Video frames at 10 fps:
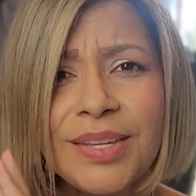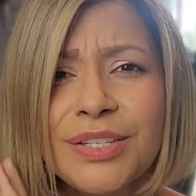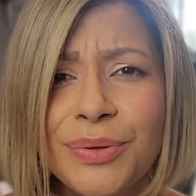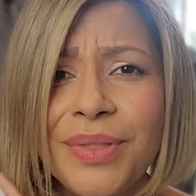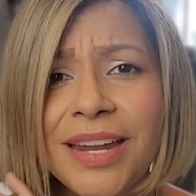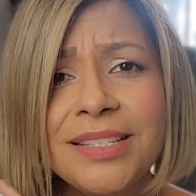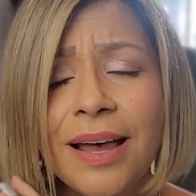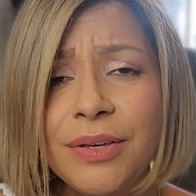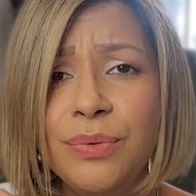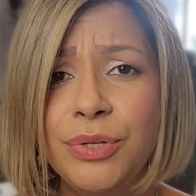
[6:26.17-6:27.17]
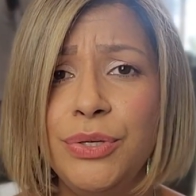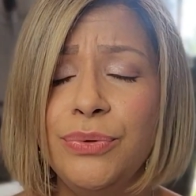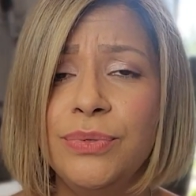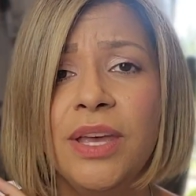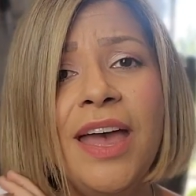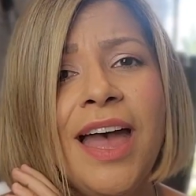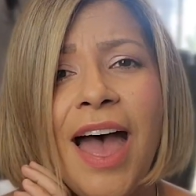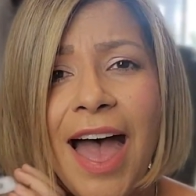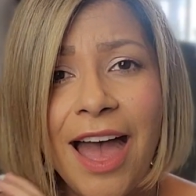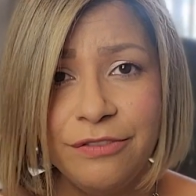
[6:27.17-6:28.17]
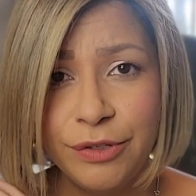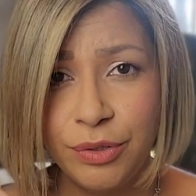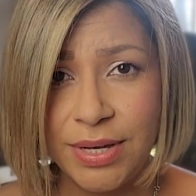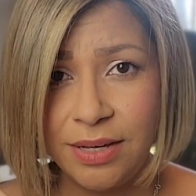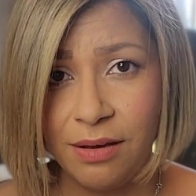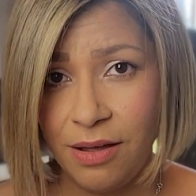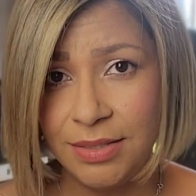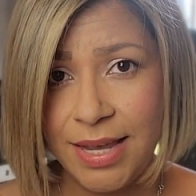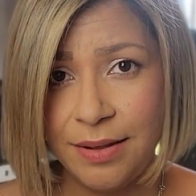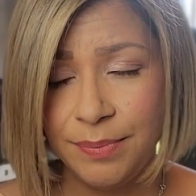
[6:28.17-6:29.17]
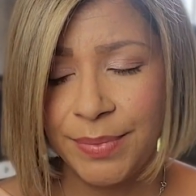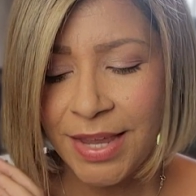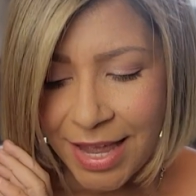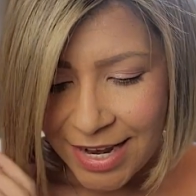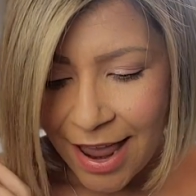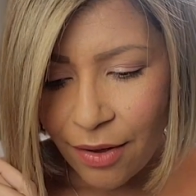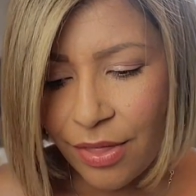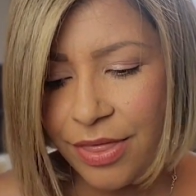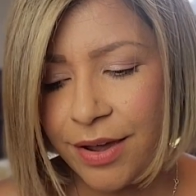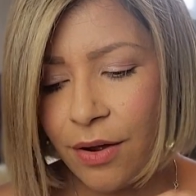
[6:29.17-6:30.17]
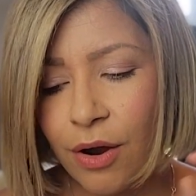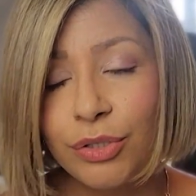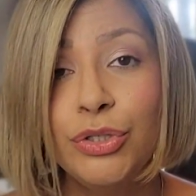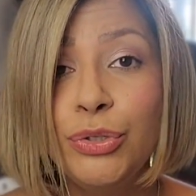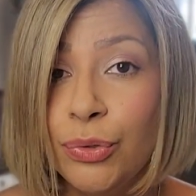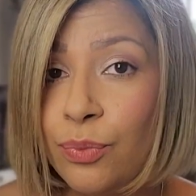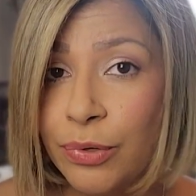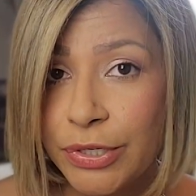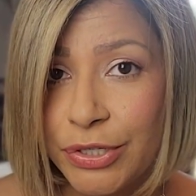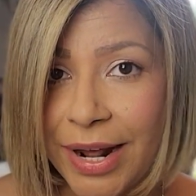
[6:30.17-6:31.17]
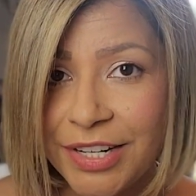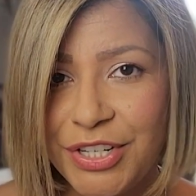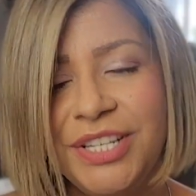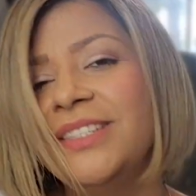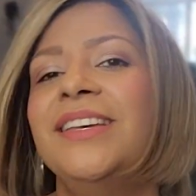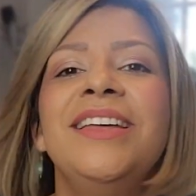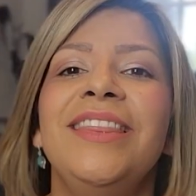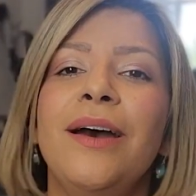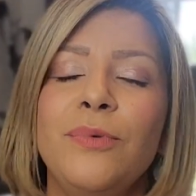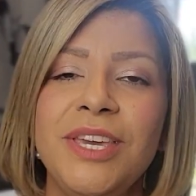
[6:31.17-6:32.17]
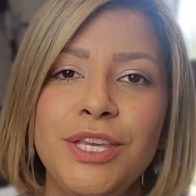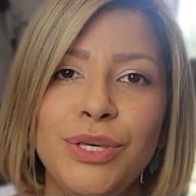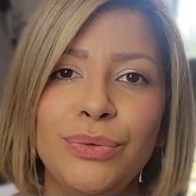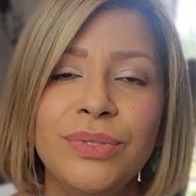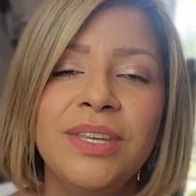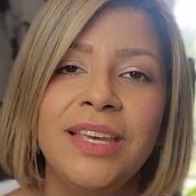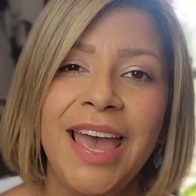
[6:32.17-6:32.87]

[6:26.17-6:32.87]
So that is how you would use evergreen content. Now, there are two more strategies that we can use.